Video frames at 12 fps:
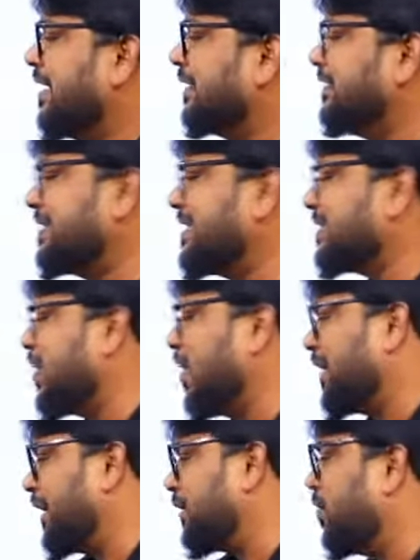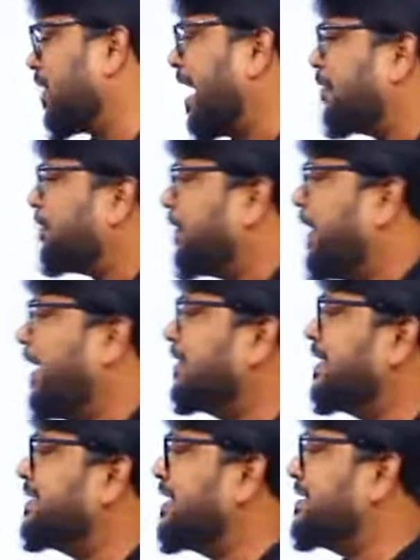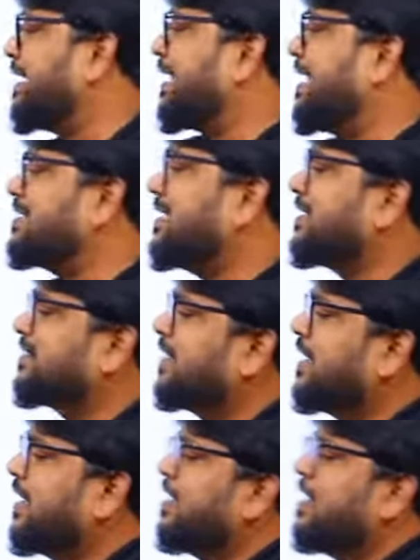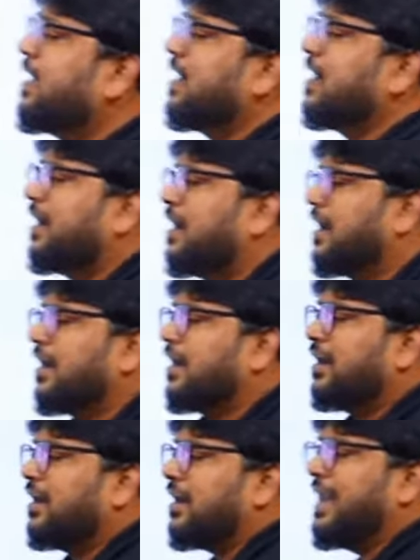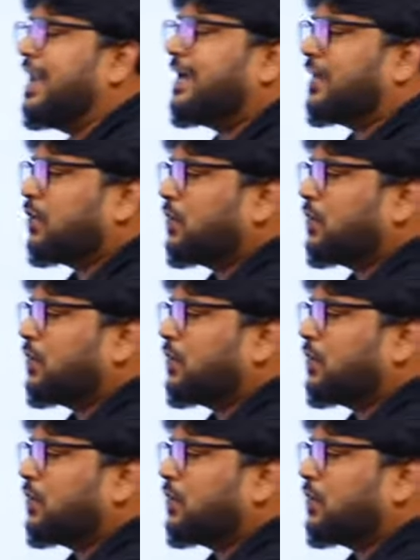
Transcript: this is not ethnography, this is a research related to